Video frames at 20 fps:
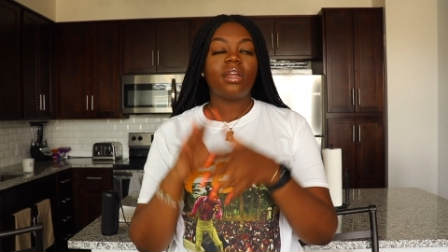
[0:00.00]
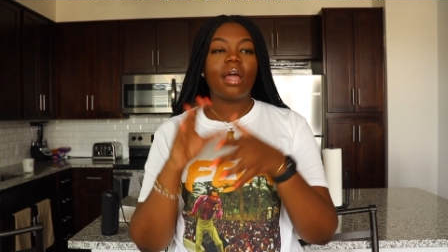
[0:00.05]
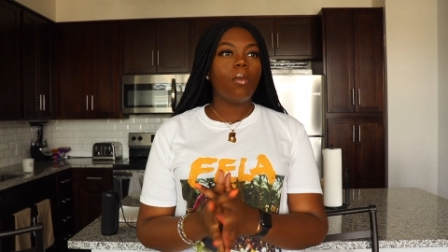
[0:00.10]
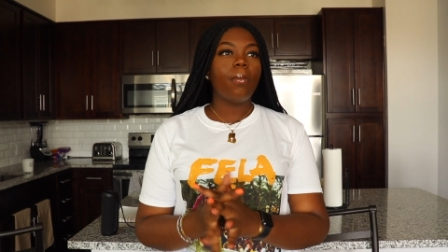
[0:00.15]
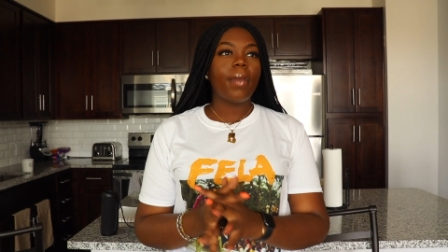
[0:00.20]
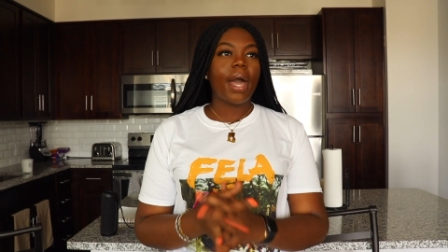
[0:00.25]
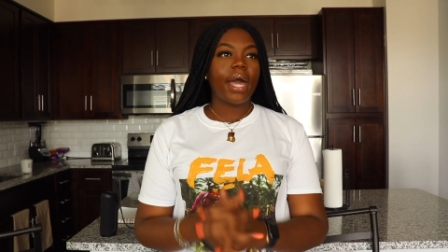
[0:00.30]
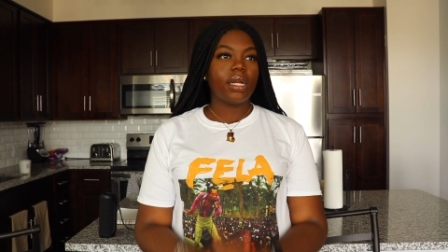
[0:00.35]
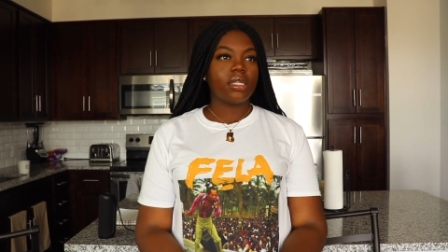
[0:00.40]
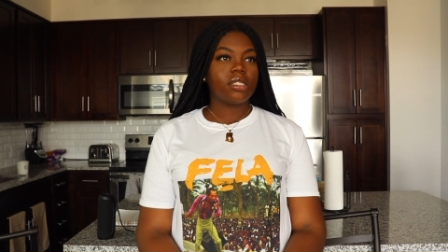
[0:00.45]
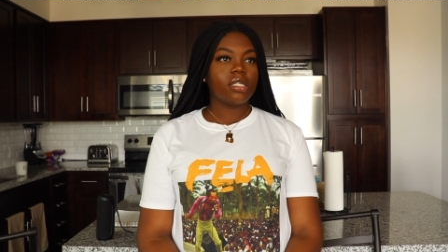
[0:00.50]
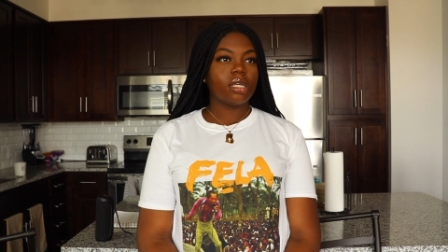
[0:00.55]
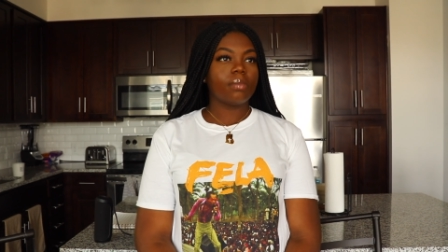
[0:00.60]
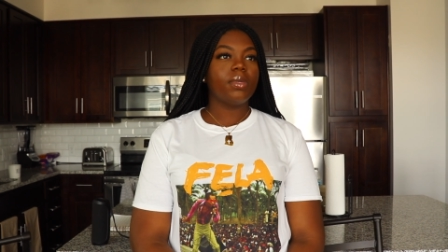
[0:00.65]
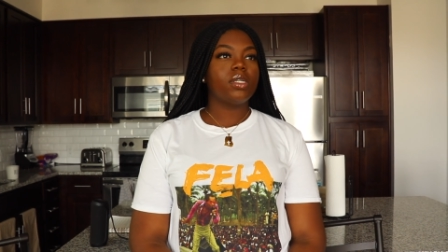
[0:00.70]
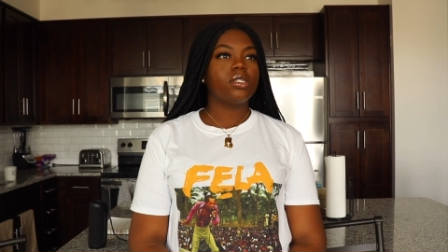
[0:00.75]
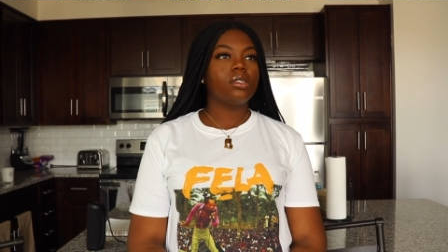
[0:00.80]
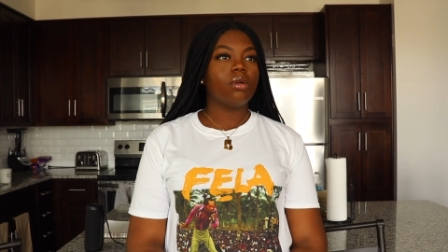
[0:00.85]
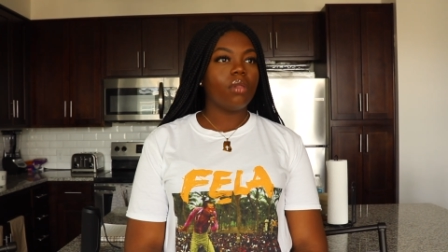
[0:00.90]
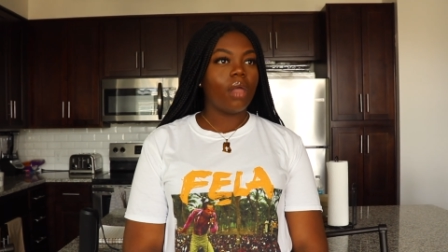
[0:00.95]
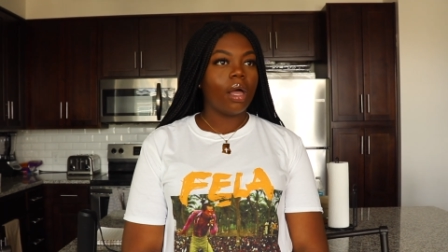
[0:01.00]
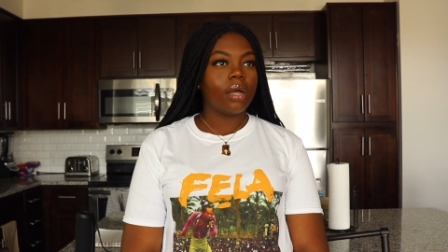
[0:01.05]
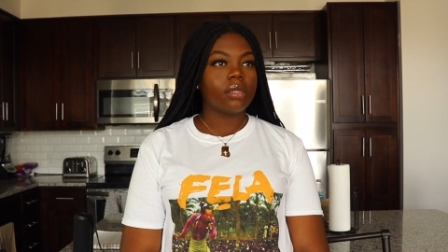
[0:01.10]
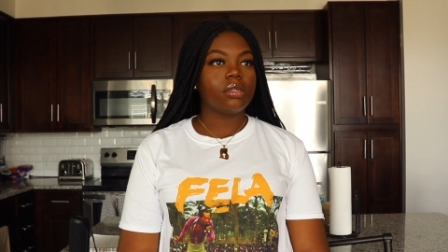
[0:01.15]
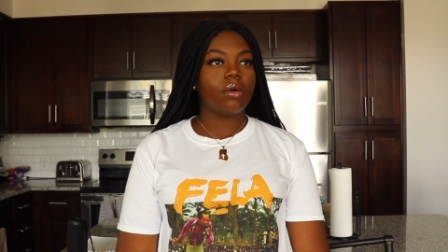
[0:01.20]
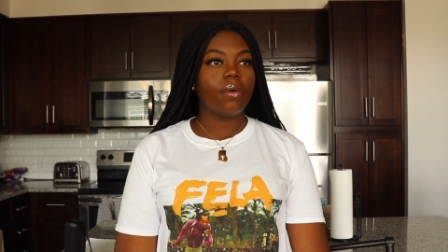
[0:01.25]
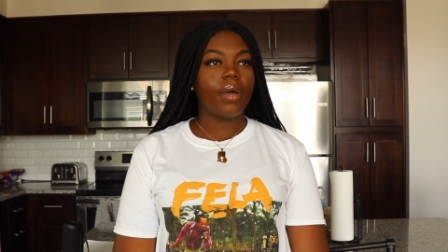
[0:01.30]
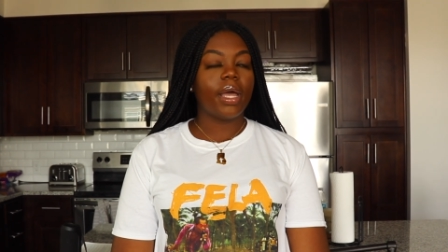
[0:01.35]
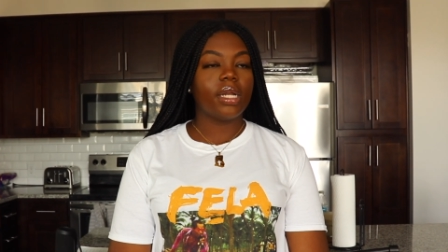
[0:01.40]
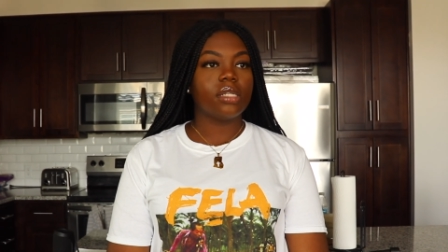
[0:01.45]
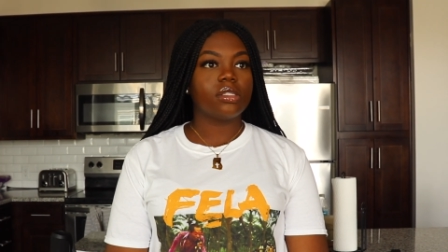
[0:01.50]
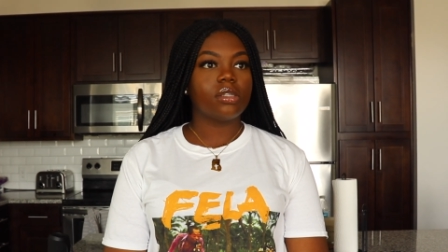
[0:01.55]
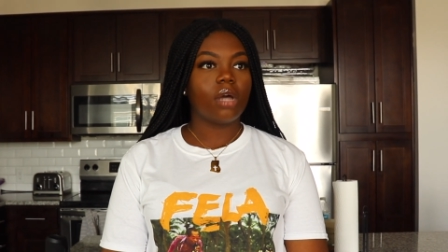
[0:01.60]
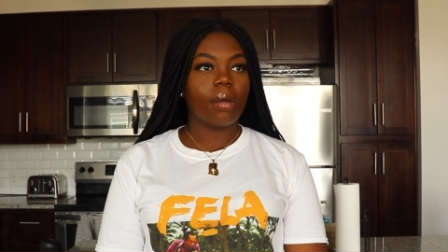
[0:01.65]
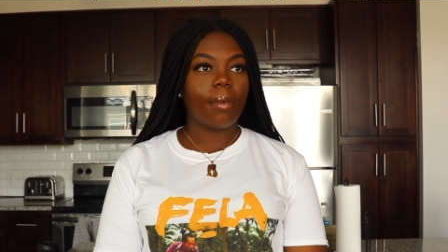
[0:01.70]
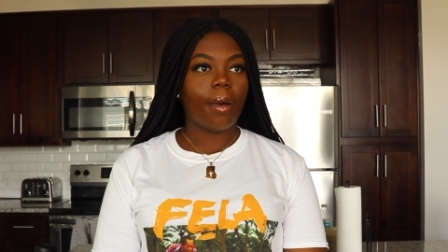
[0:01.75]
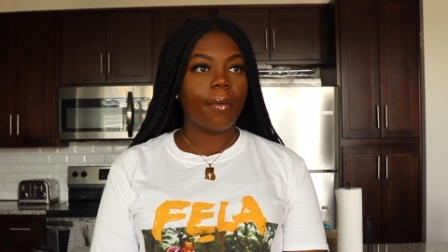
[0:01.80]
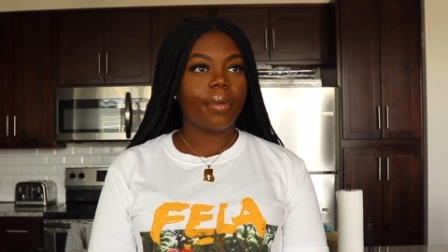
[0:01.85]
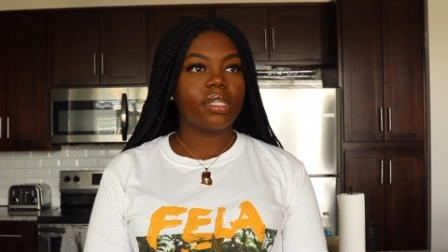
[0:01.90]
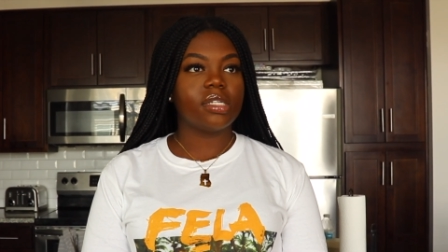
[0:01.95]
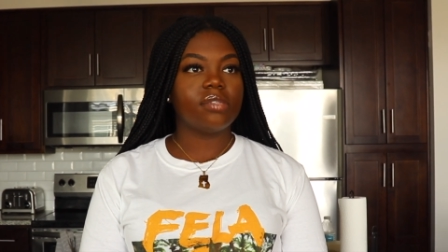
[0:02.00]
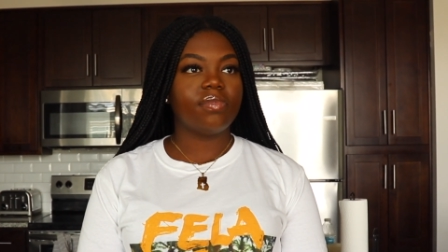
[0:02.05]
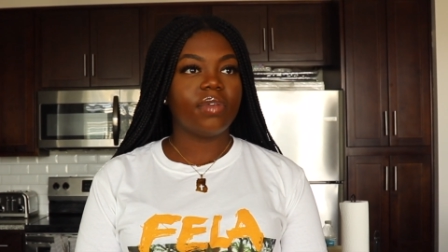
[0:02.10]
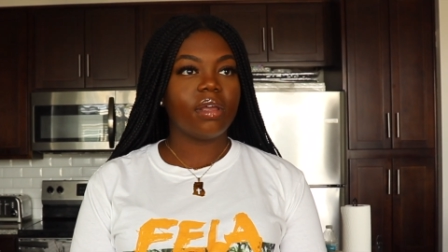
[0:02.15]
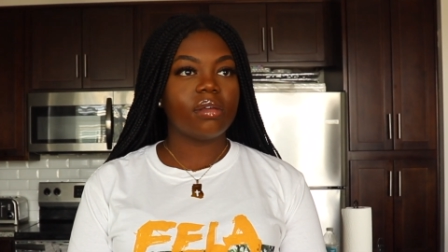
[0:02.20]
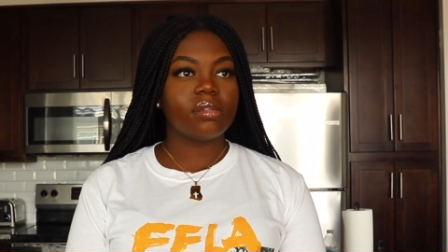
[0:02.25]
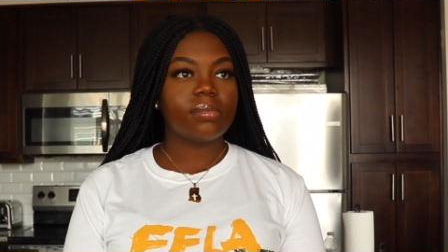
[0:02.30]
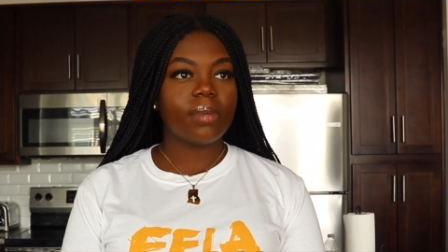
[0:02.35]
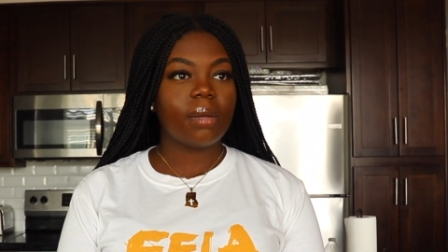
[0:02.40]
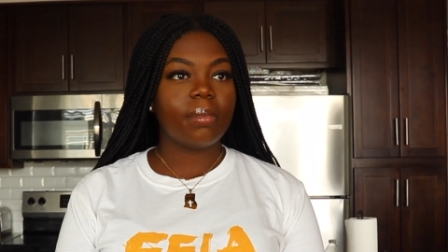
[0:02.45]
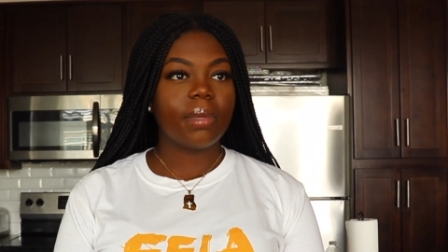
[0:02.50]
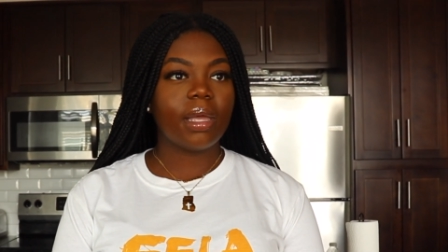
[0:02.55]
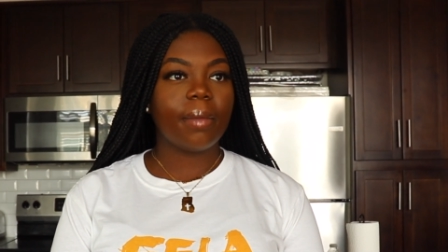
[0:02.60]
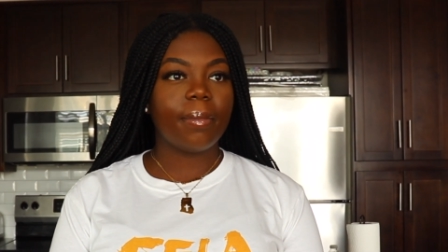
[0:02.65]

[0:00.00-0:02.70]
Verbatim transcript: So mad it took me so long to go ahead and talk about what this video is about to be